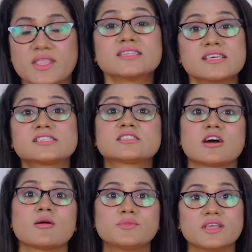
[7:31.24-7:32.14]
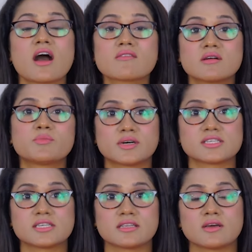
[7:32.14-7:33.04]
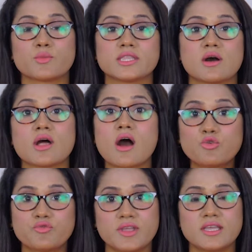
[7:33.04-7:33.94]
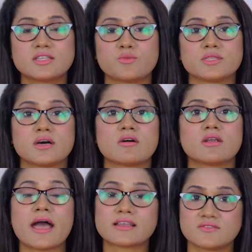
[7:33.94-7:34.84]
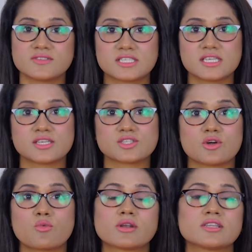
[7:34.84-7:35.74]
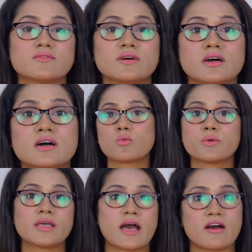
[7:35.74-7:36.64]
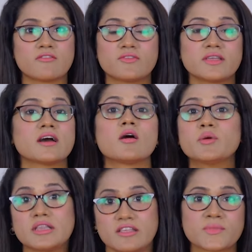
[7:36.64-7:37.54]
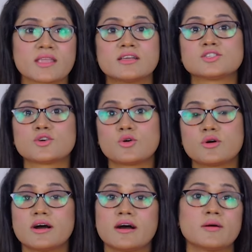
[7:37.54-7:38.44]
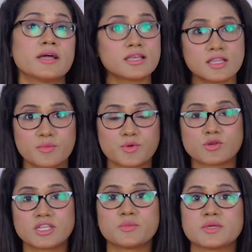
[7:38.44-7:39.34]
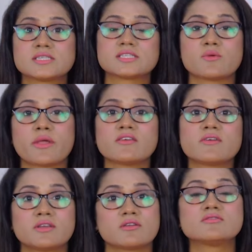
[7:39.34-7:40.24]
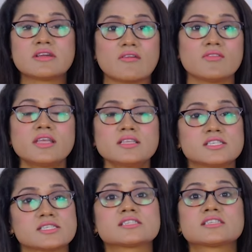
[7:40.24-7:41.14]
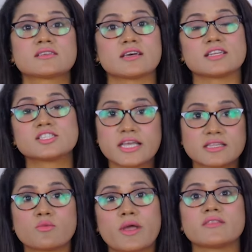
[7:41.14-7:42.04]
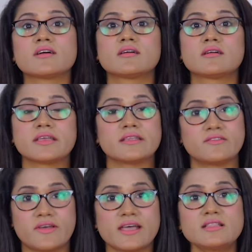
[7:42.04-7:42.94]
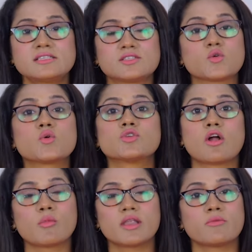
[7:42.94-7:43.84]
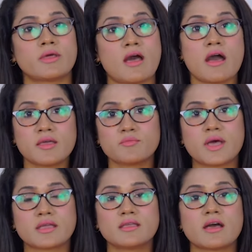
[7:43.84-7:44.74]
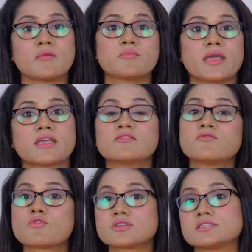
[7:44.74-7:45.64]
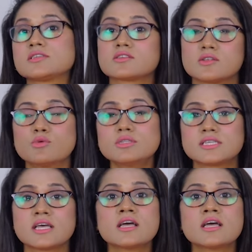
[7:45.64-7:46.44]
disturb the other person with our outfit, with our activities, or whatever we have in our belief. So another pro tip is, whenever you're traveling, just check the weather in advance. So normally when I am packing 4 sets of clothes,